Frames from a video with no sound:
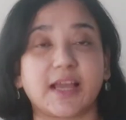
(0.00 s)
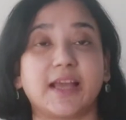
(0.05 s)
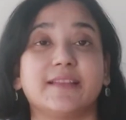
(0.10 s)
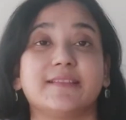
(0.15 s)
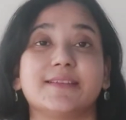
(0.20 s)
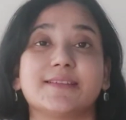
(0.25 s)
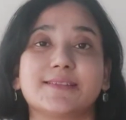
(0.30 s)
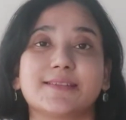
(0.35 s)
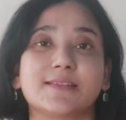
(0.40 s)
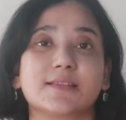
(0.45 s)

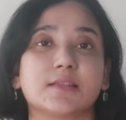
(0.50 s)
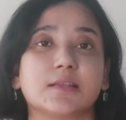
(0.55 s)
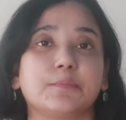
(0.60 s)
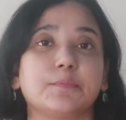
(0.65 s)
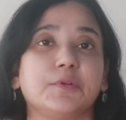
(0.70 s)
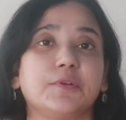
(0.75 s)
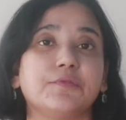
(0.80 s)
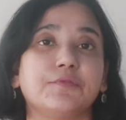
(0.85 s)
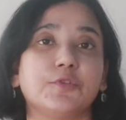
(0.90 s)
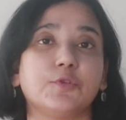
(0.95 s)
and the
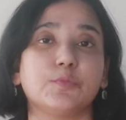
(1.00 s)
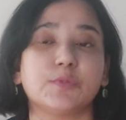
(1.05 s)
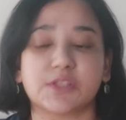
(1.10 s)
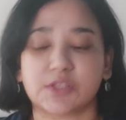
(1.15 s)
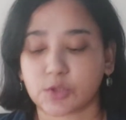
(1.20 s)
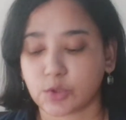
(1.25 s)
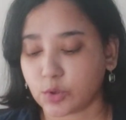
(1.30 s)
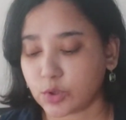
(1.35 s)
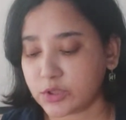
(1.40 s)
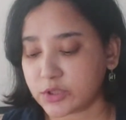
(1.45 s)
perfume
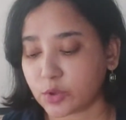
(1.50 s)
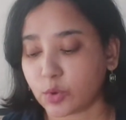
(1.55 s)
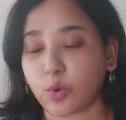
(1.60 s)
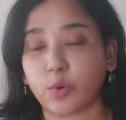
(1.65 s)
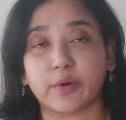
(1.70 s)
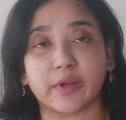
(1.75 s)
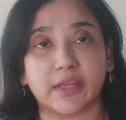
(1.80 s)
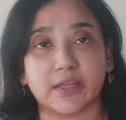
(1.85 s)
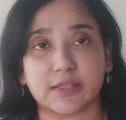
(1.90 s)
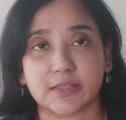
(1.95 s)
is called
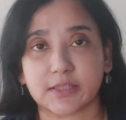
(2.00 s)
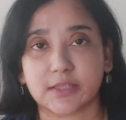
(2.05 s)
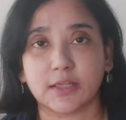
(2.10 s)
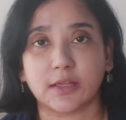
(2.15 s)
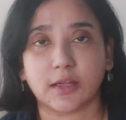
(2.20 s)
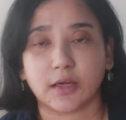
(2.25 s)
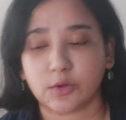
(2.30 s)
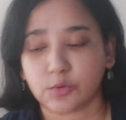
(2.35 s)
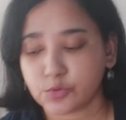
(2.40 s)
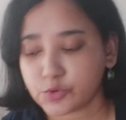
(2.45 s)
Oriental
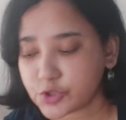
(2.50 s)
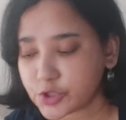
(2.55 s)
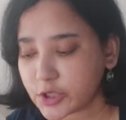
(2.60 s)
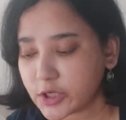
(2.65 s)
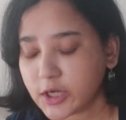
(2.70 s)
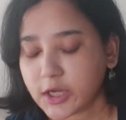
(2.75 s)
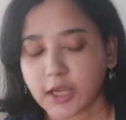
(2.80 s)
Lounge.